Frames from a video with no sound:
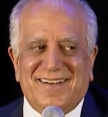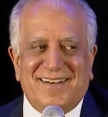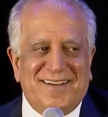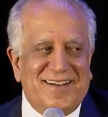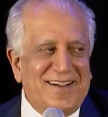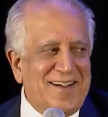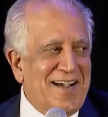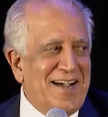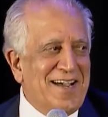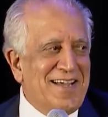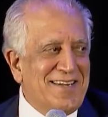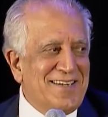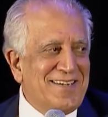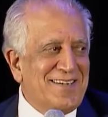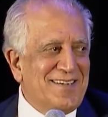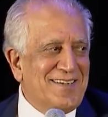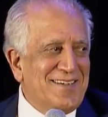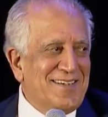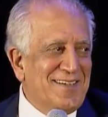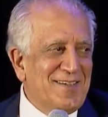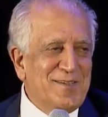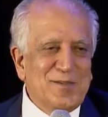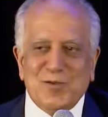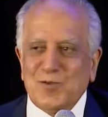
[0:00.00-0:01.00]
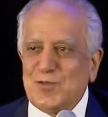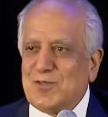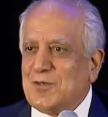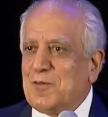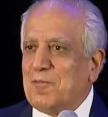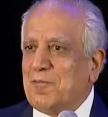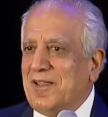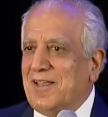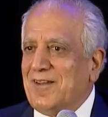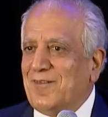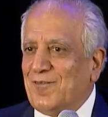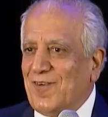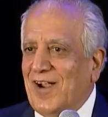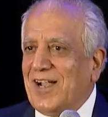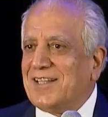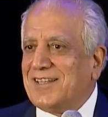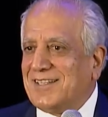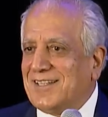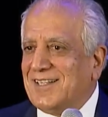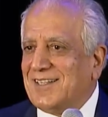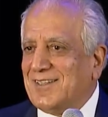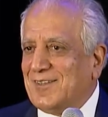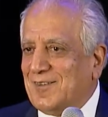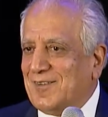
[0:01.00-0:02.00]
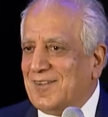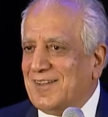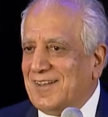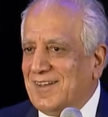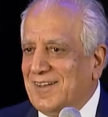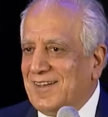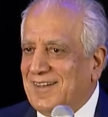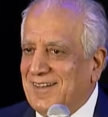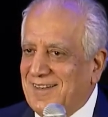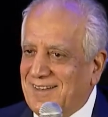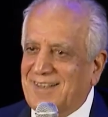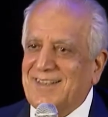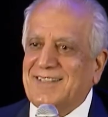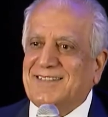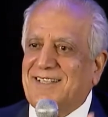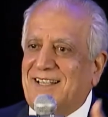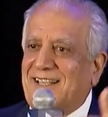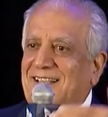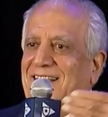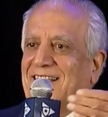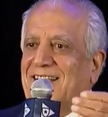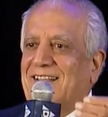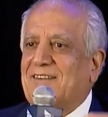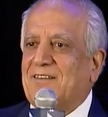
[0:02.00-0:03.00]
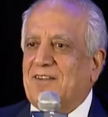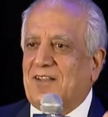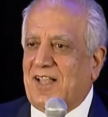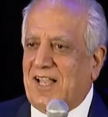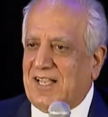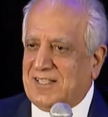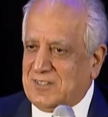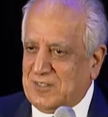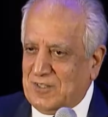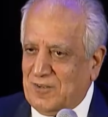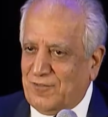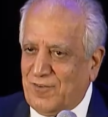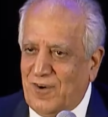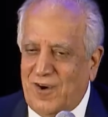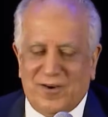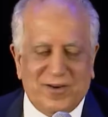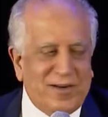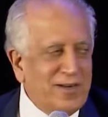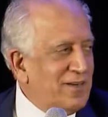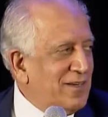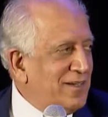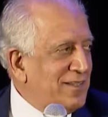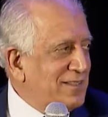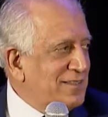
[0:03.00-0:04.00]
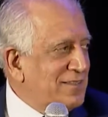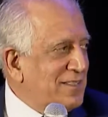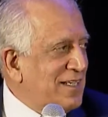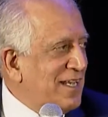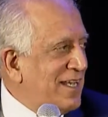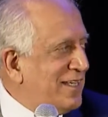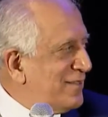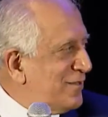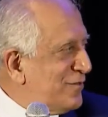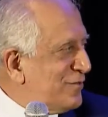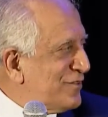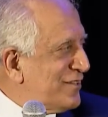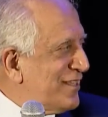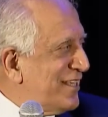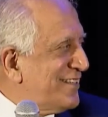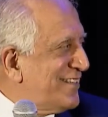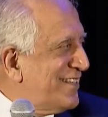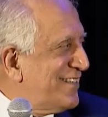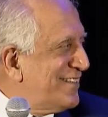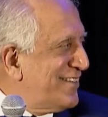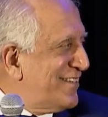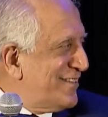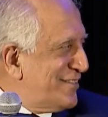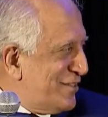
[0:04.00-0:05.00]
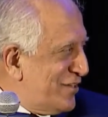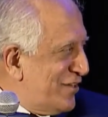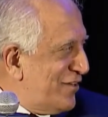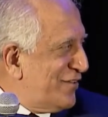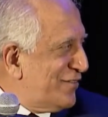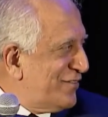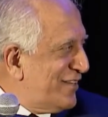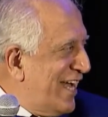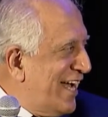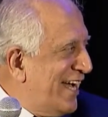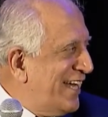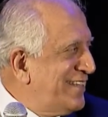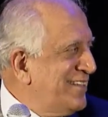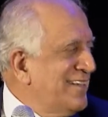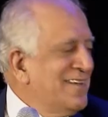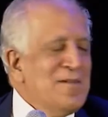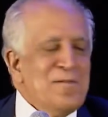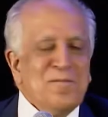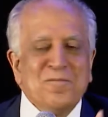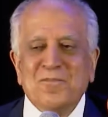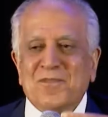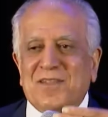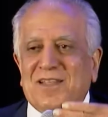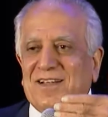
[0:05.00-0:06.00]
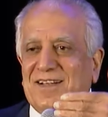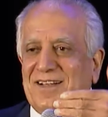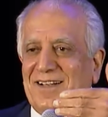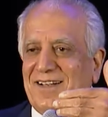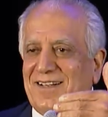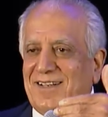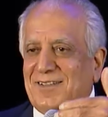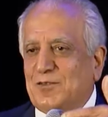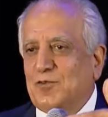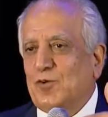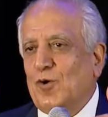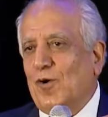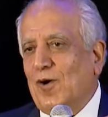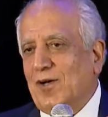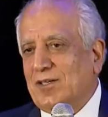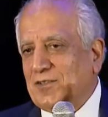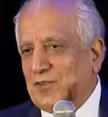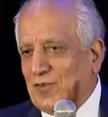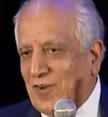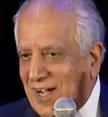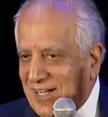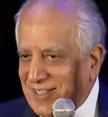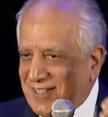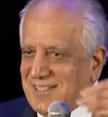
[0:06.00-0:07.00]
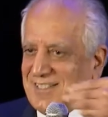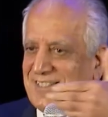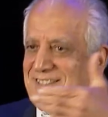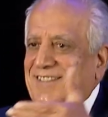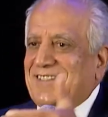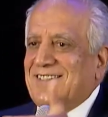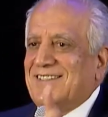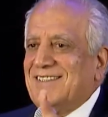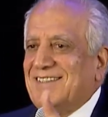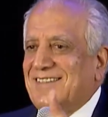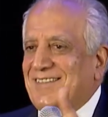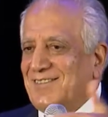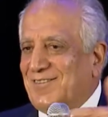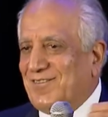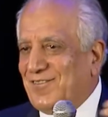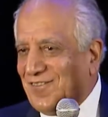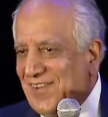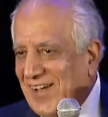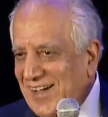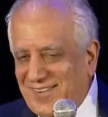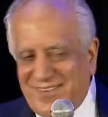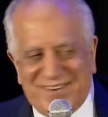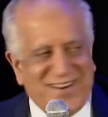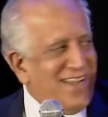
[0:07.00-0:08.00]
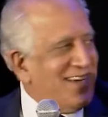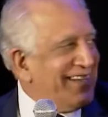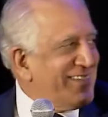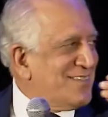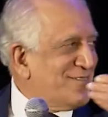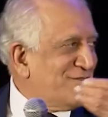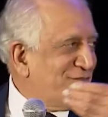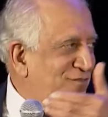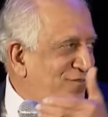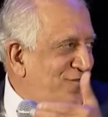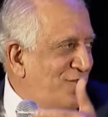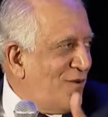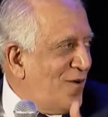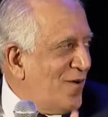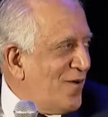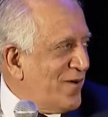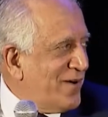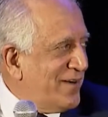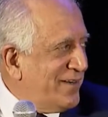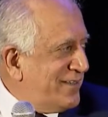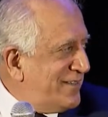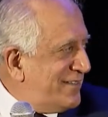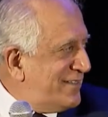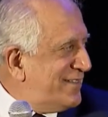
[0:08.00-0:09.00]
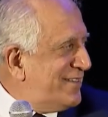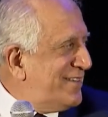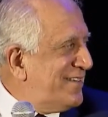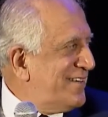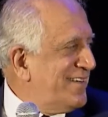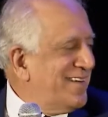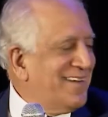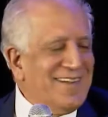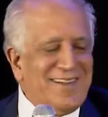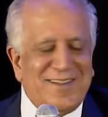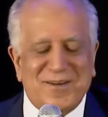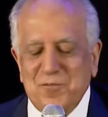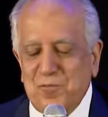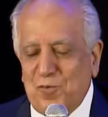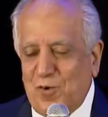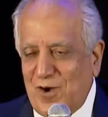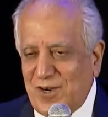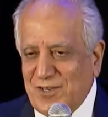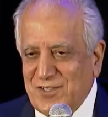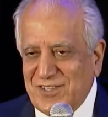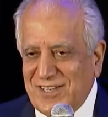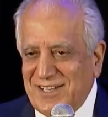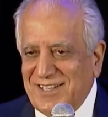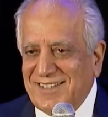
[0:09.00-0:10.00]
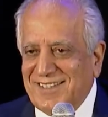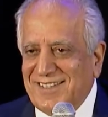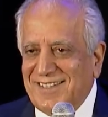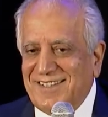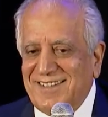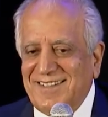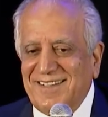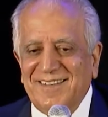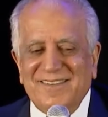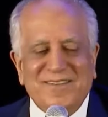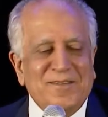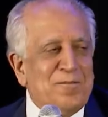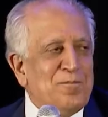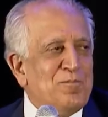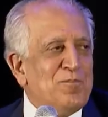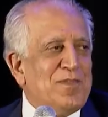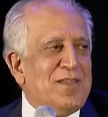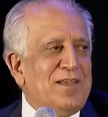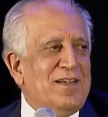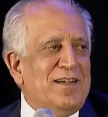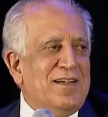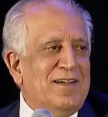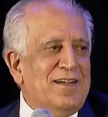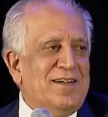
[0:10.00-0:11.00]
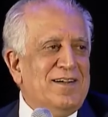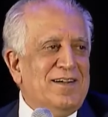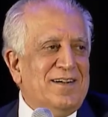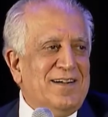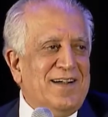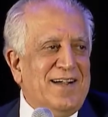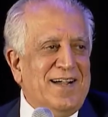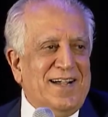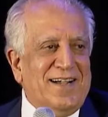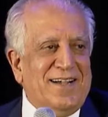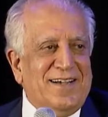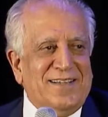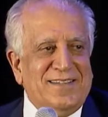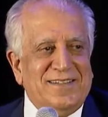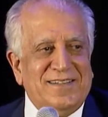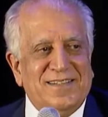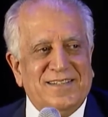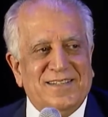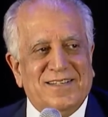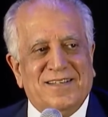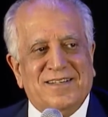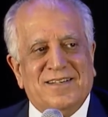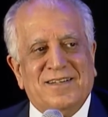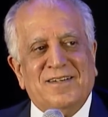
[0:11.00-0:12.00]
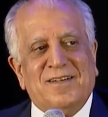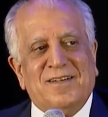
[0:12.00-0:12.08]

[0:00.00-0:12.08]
and he used to be invited as a guest of honor, as the head of state. He deserved that, to address various fora in Washington. I